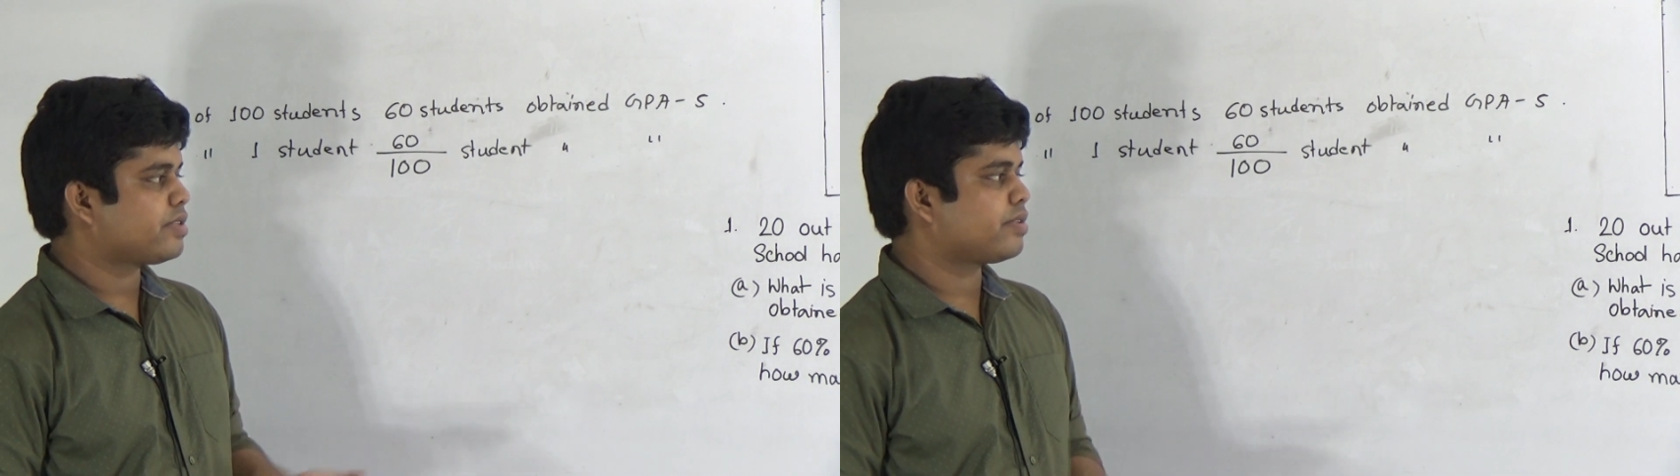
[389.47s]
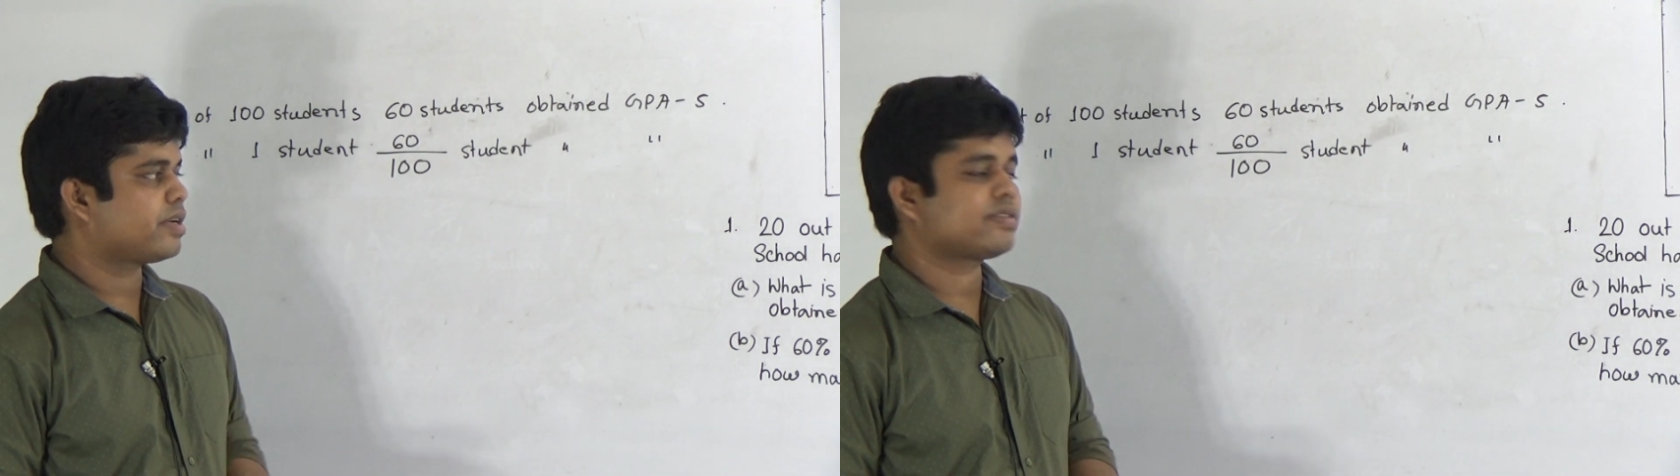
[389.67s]

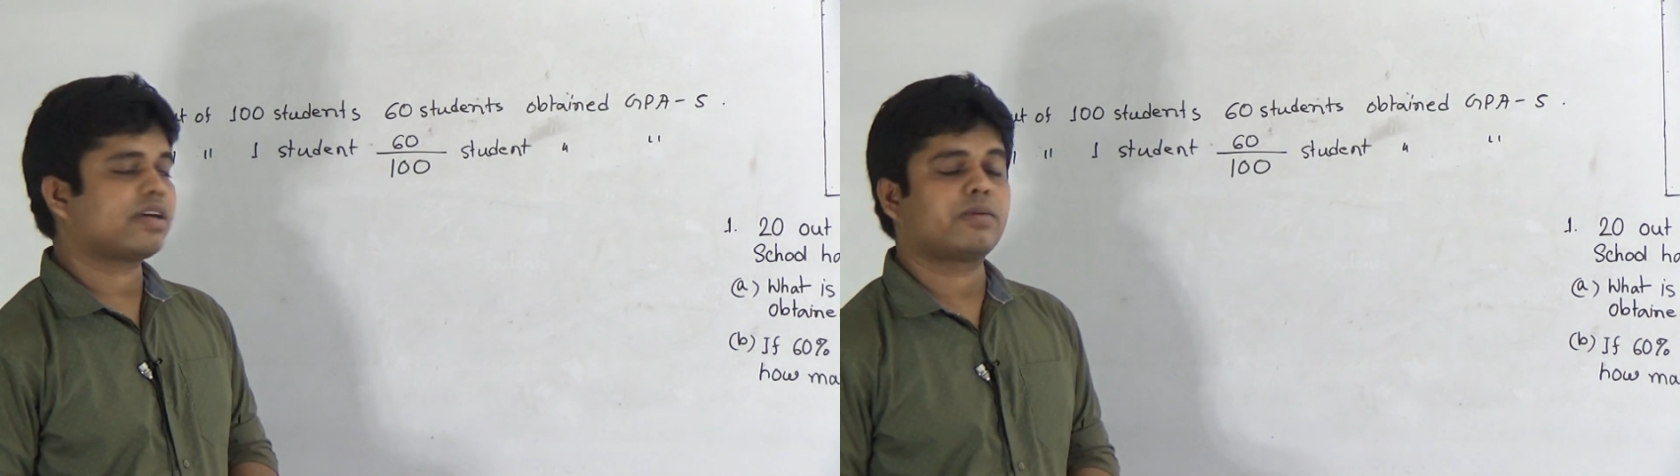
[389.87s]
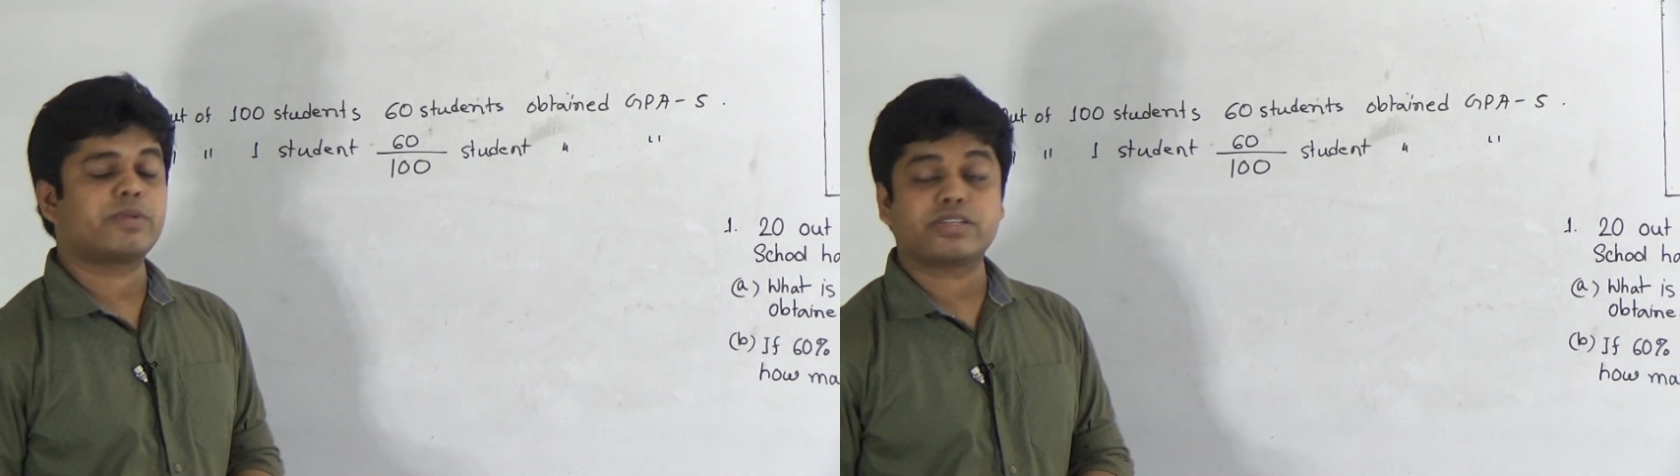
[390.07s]
students
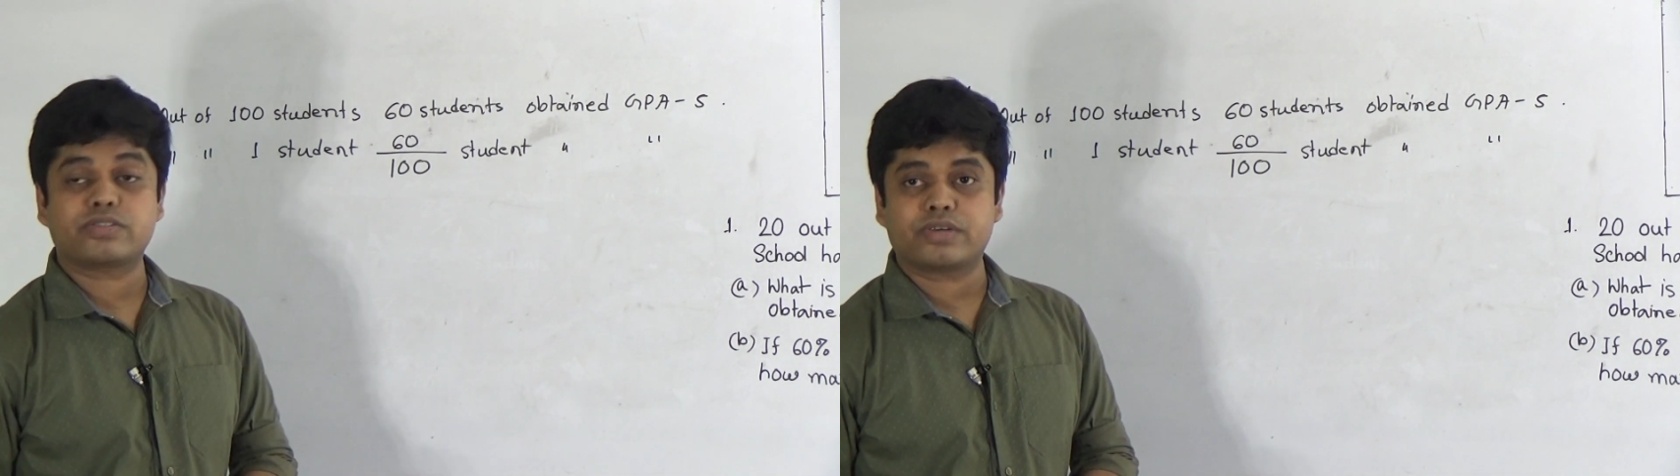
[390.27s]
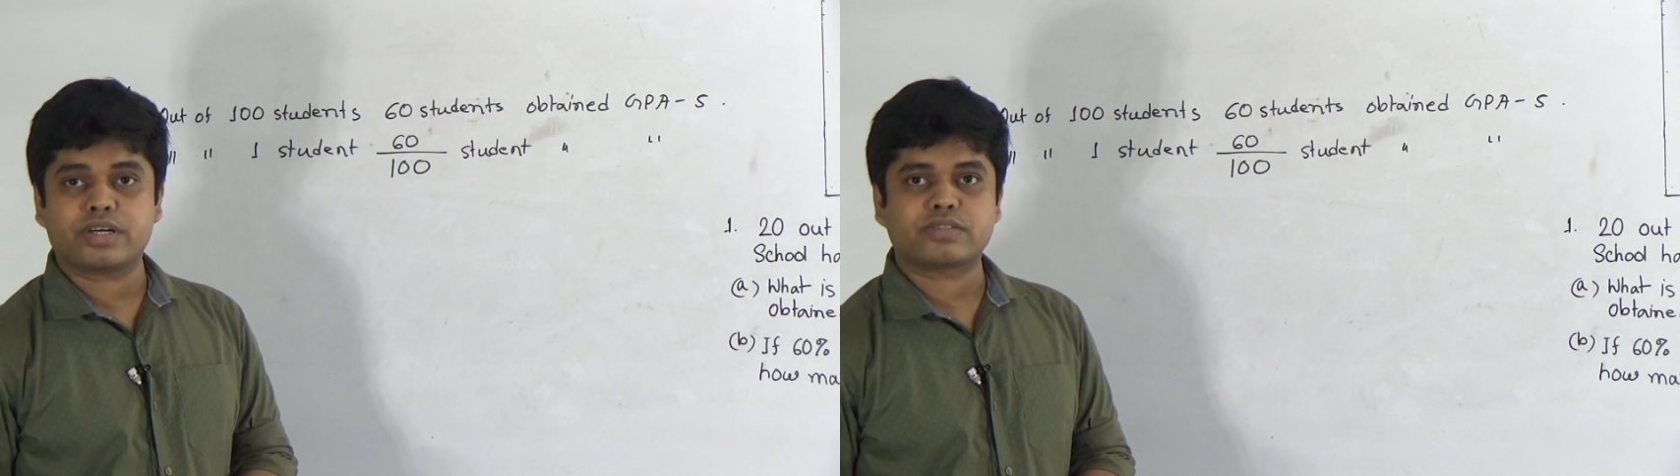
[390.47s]
how many
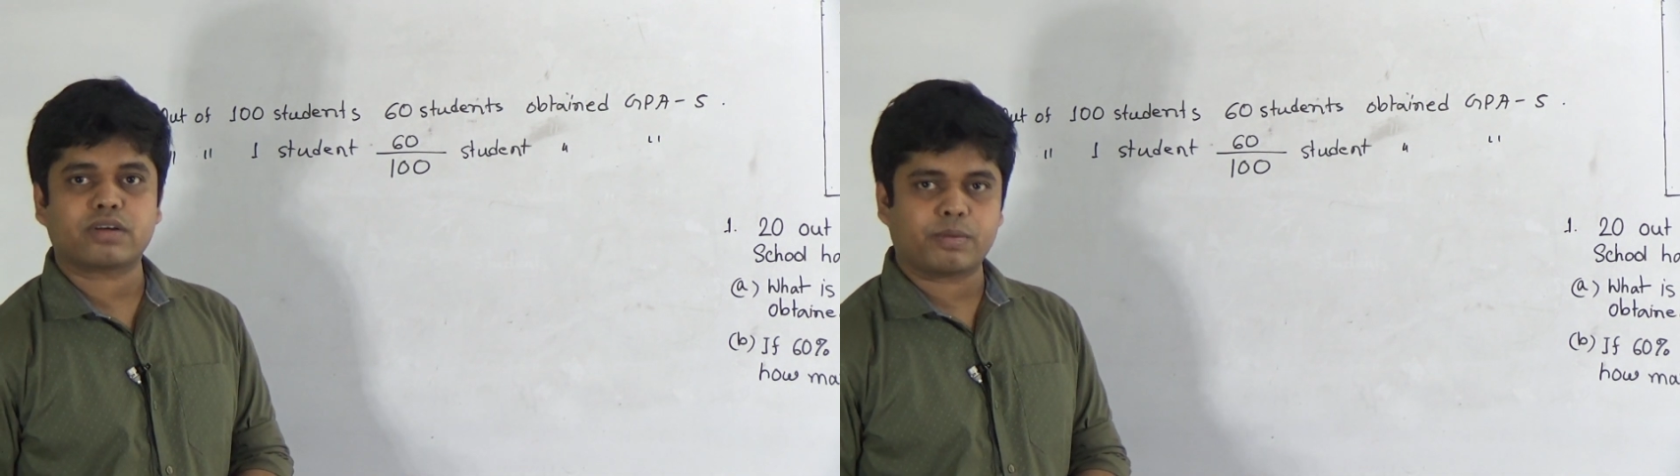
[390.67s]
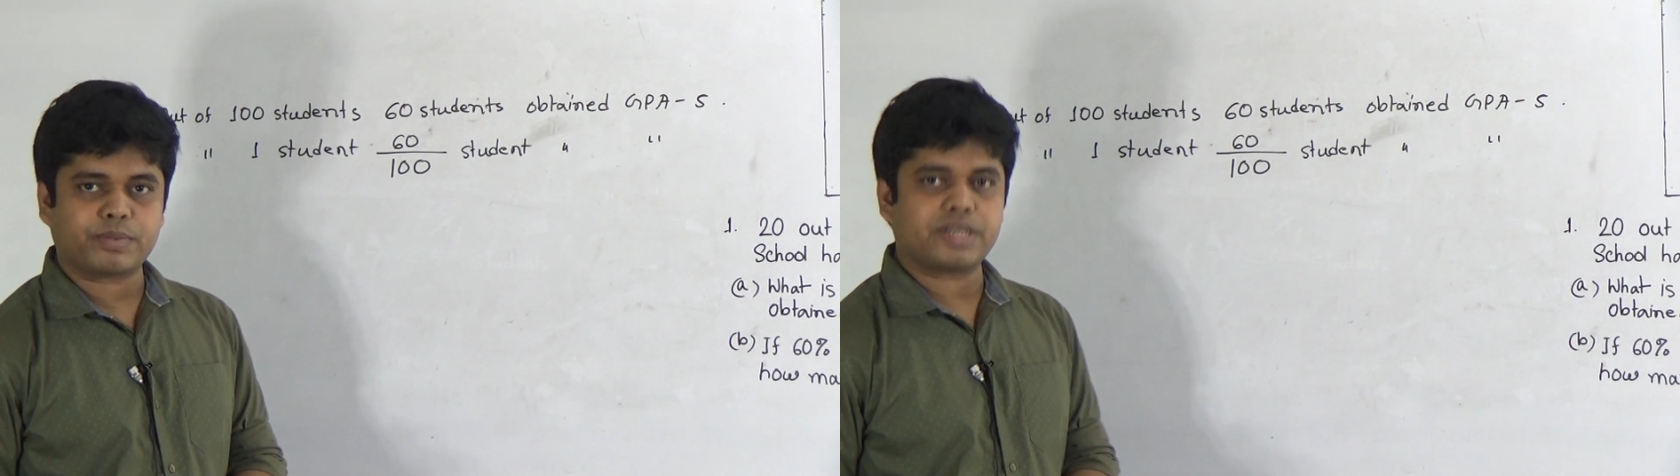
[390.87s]
students
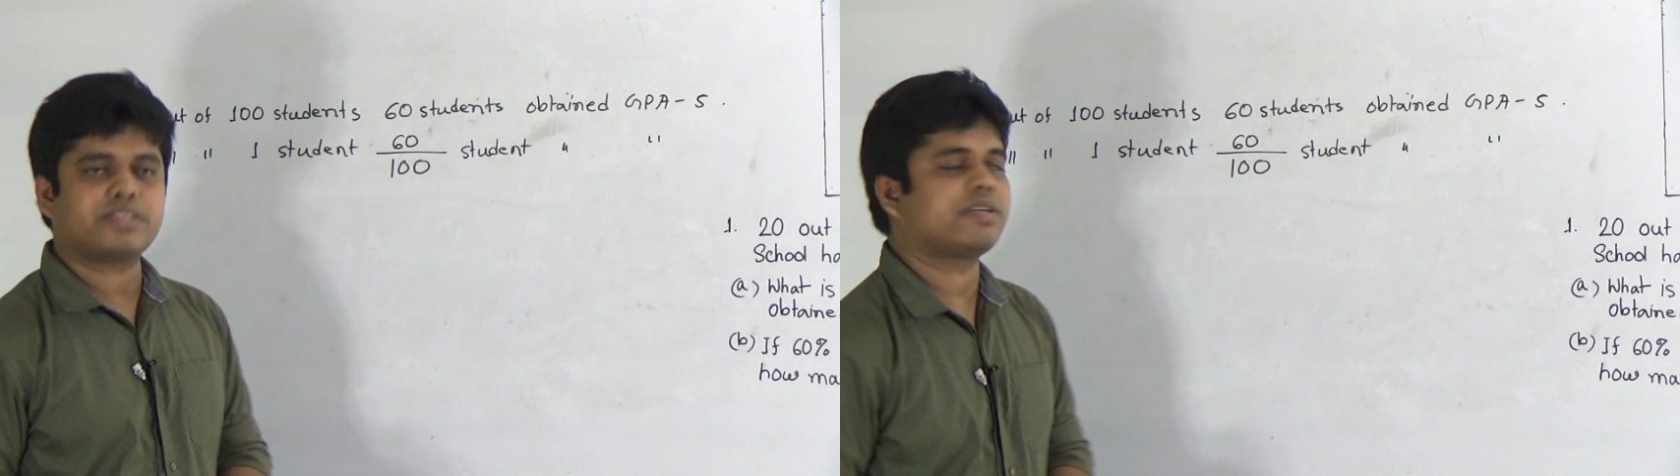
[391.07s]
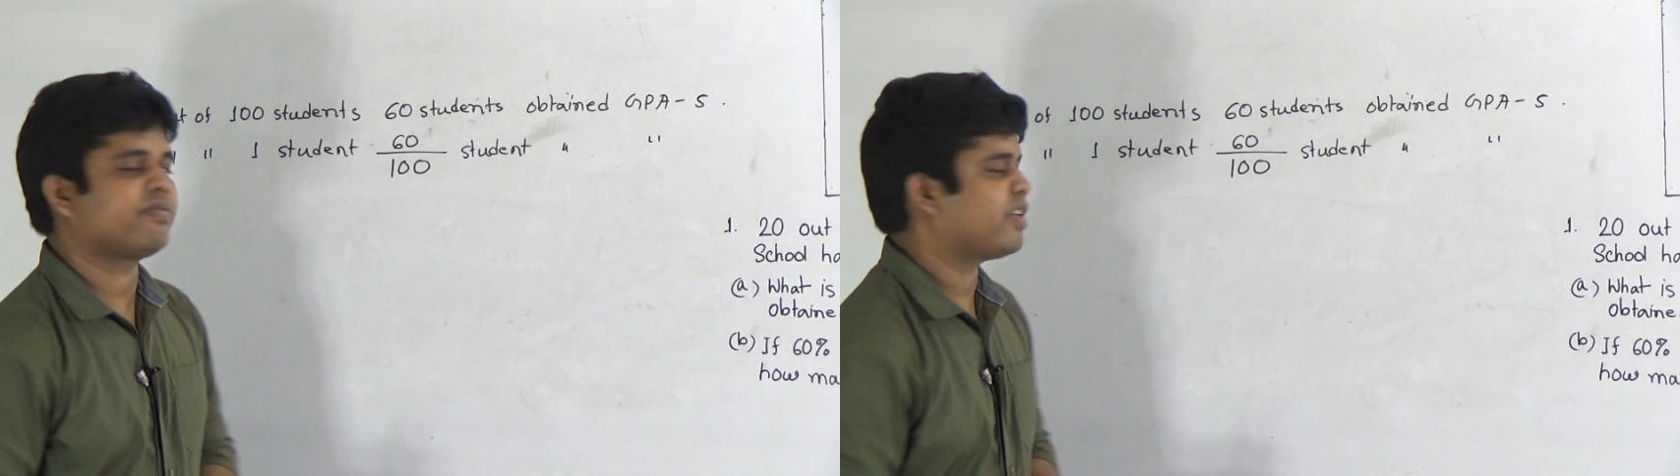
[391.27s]
obtained
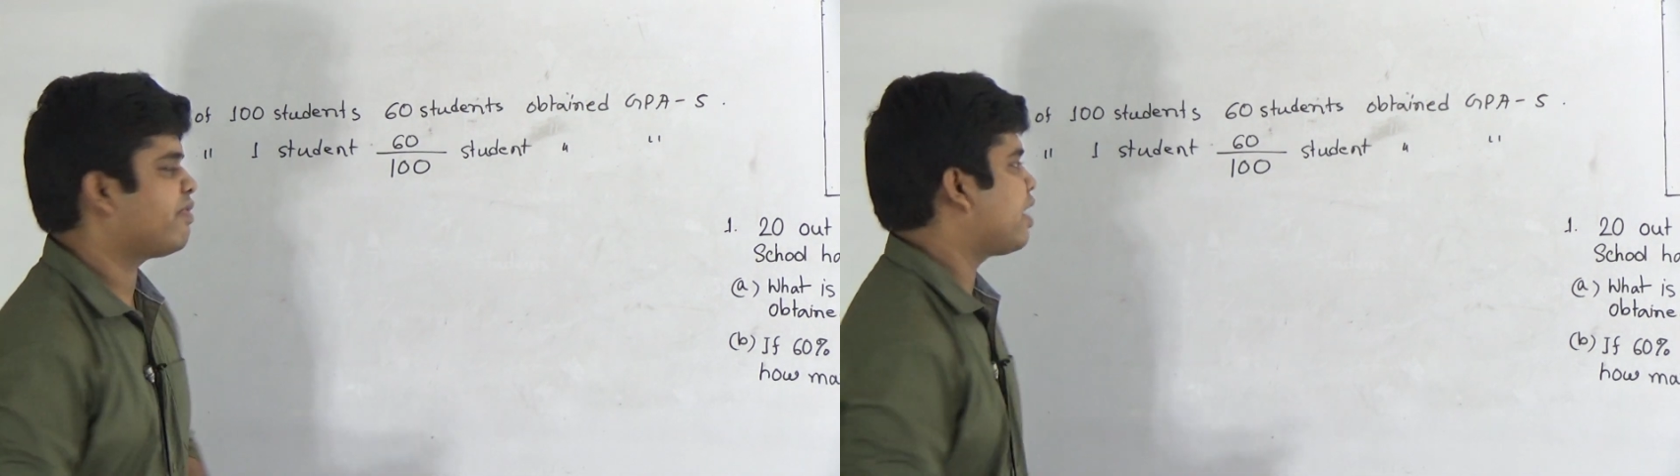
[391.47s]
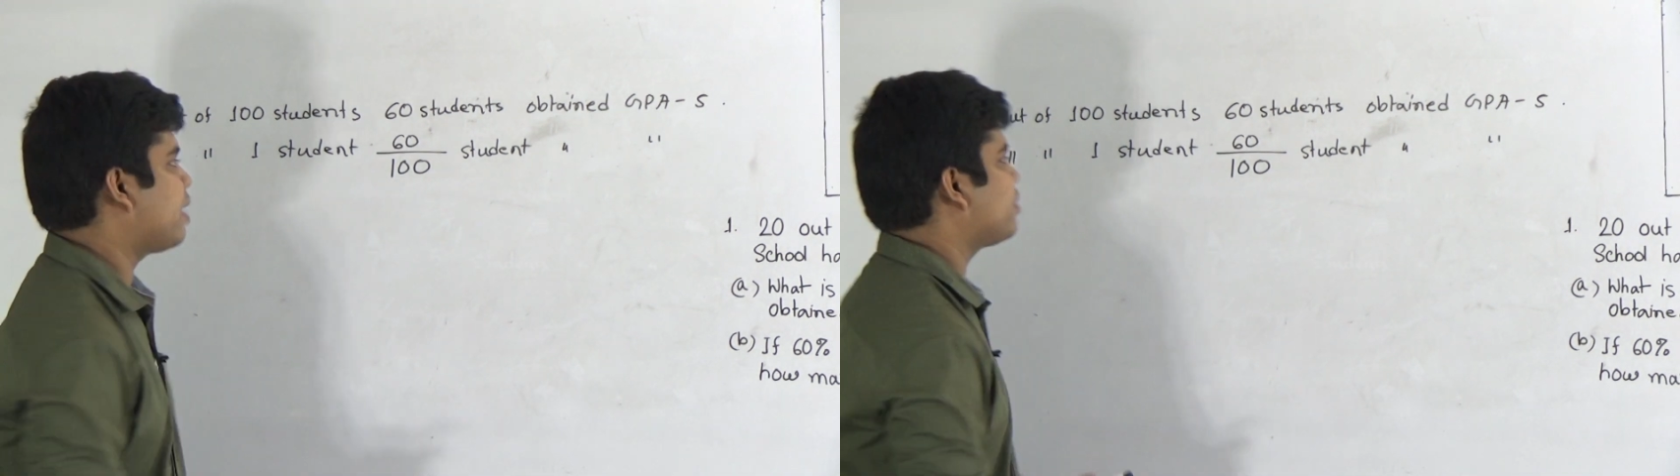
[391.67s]
GPA
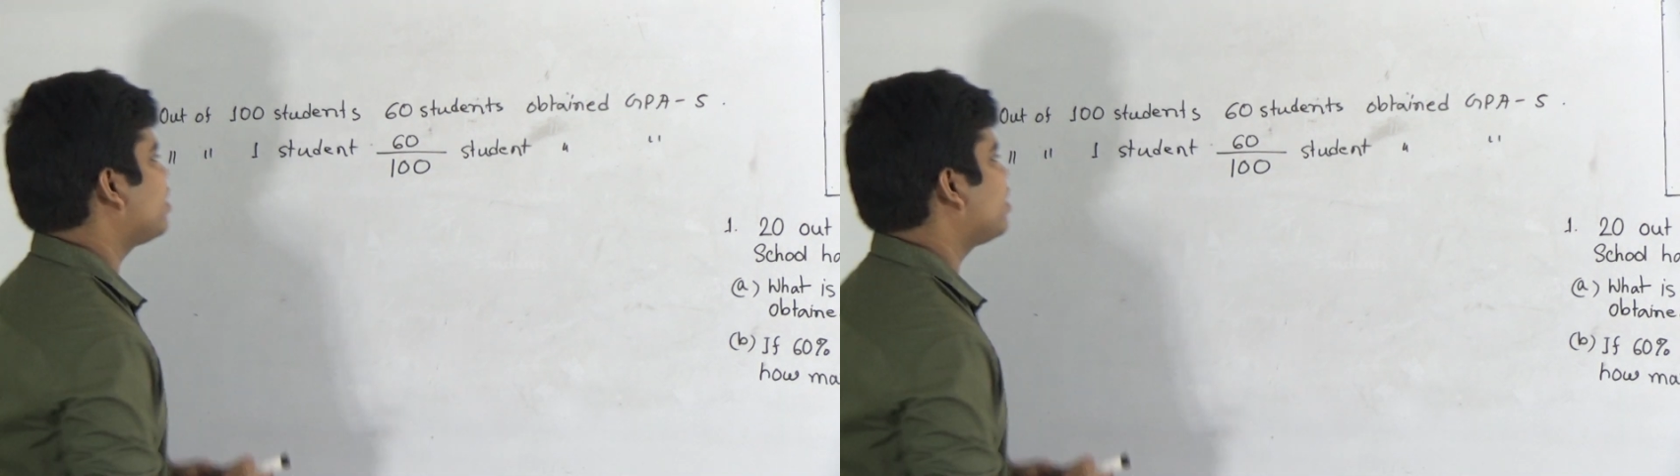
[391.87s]
5.